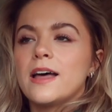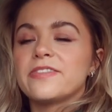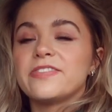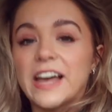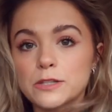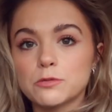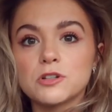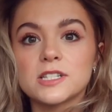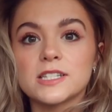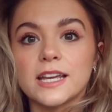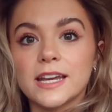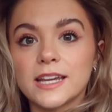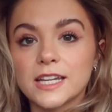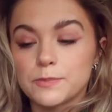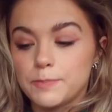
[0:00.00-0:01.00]
That's what it's
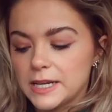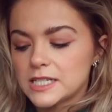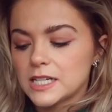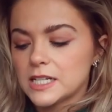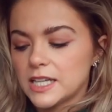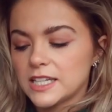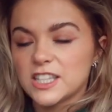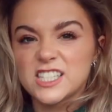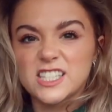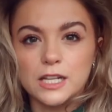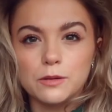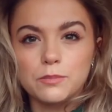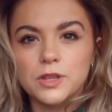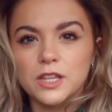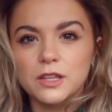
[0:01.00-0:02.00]
like. It's basically like the
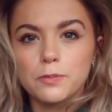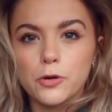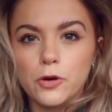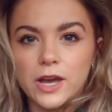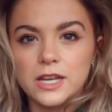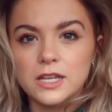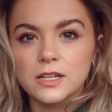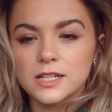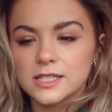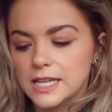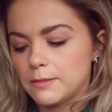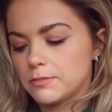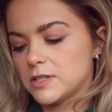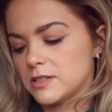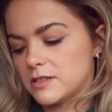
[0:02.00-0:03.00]
syrup that they put in,
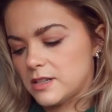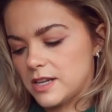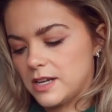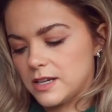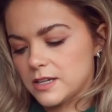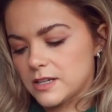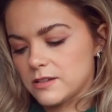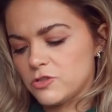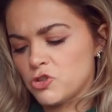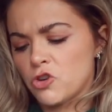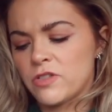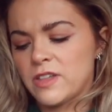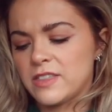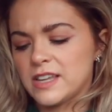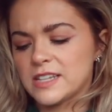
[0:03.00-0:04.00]
except it's like,
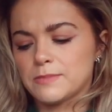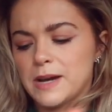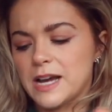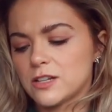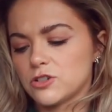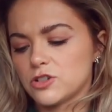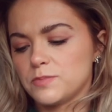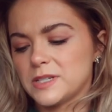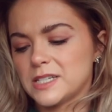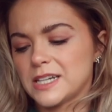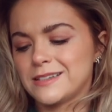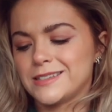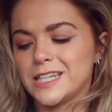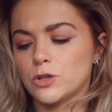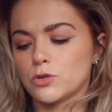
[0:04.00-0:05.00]
not that this matters, but it's
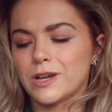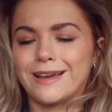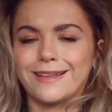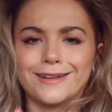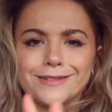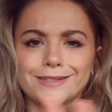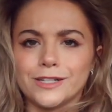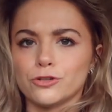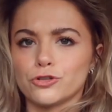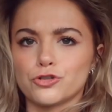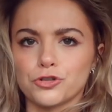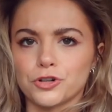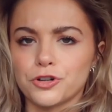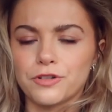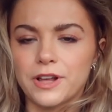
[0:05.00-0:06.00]
like 0 calories, 0
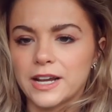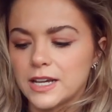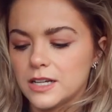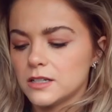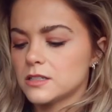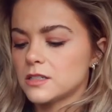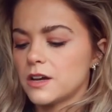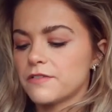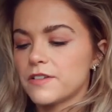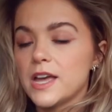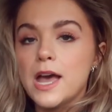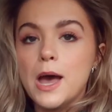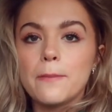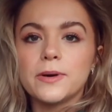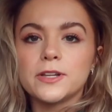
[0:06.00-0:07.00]
sugar, that kind of stuff.
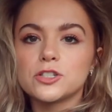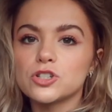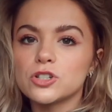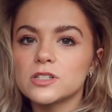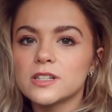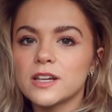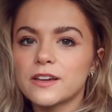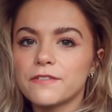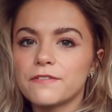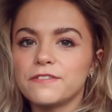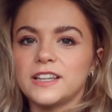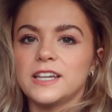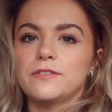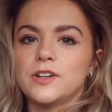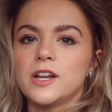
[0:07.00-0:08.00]
But it's just like
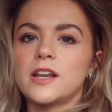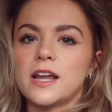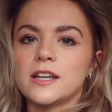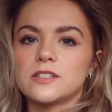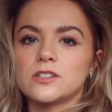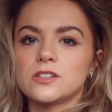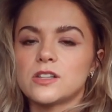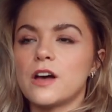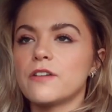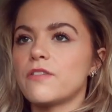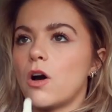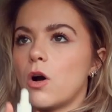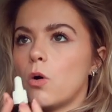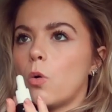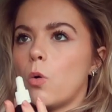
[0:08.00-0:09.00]
flavouring into
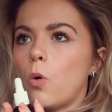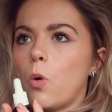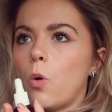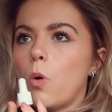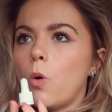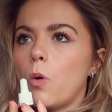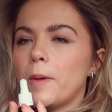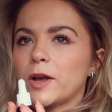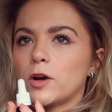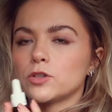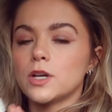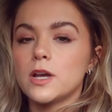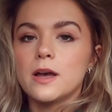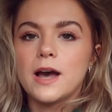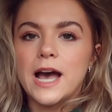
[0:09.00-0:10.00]
stuff. Oh my
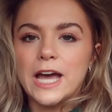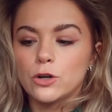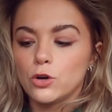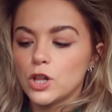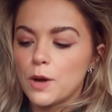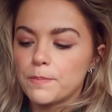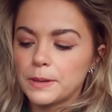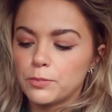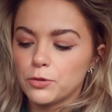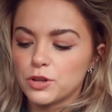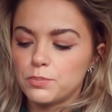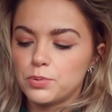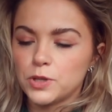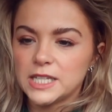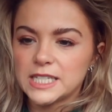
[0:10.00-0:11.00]
god. I know a lot of people
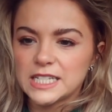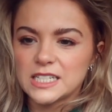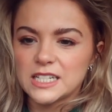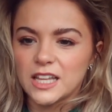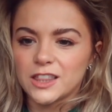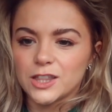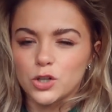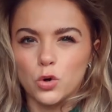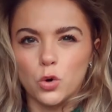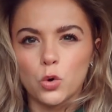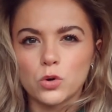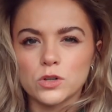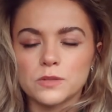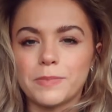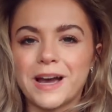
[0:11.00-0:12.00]
that put these into like their
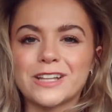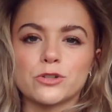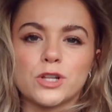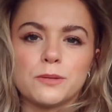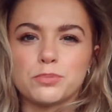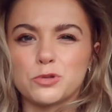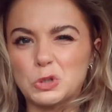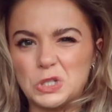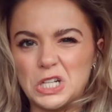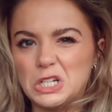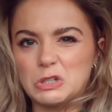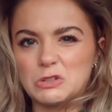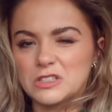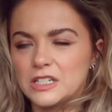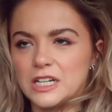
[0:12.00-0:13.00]
oats, but I don't like protein
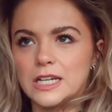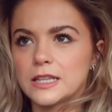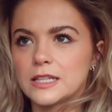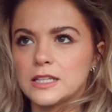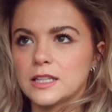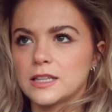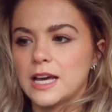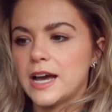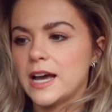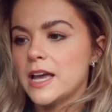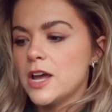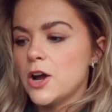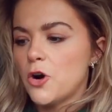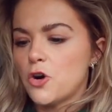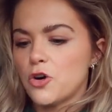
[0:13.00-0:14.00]
oats or anything like that.
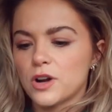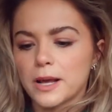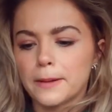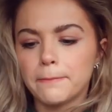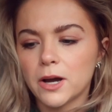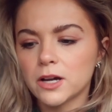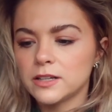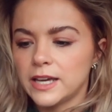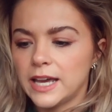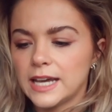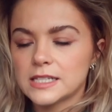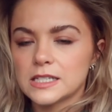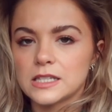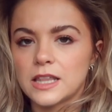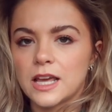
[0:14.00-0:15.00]
Or like mug
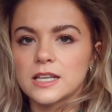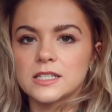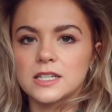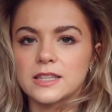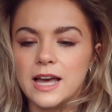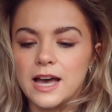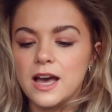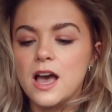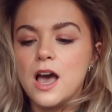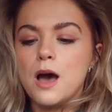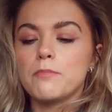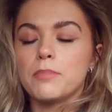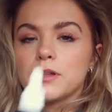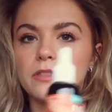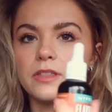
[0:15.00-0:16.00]
cakes and things like that.
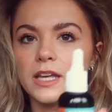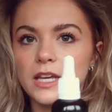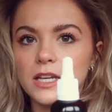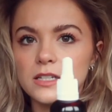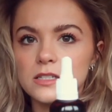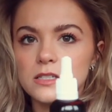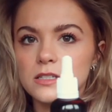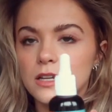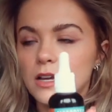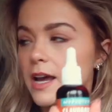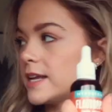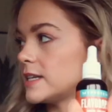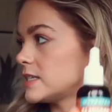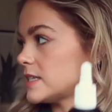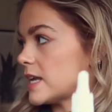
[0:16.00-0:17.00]
But these
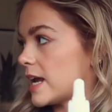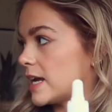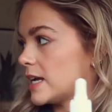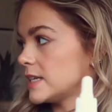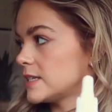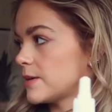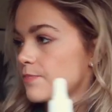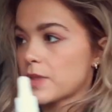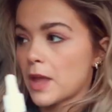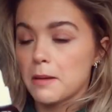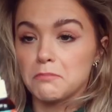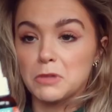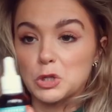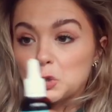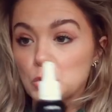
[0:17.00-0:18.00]
inside,
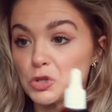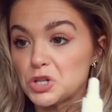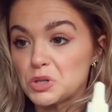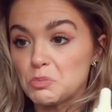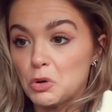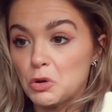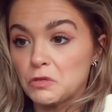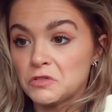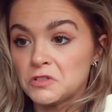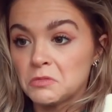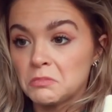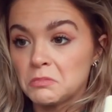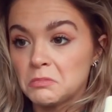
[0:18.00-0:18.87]
my door just moved.